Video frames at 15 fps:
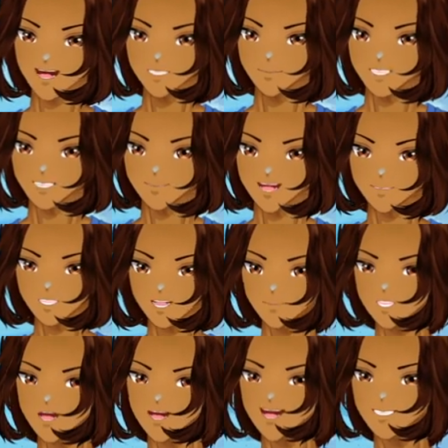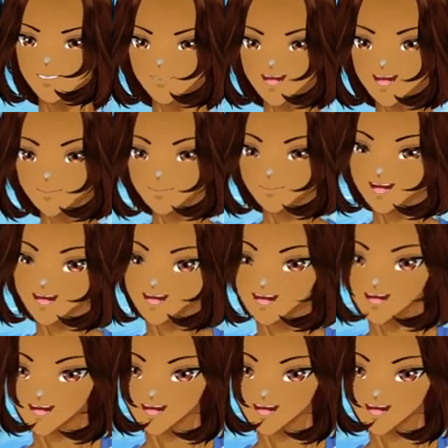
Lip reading: There's definitely. I'm not.